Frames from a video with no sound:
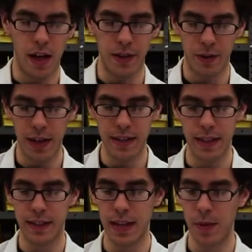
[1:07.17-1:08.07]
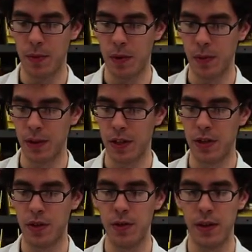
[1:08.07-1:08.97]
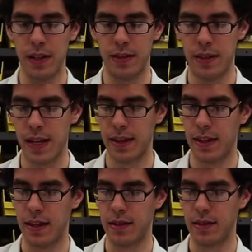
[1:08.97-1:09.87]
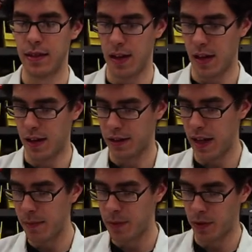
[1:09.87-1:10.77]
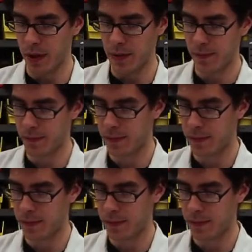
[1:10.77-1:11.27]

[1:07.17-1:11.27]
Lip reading: So as an example, what we're going to do is take this lap joint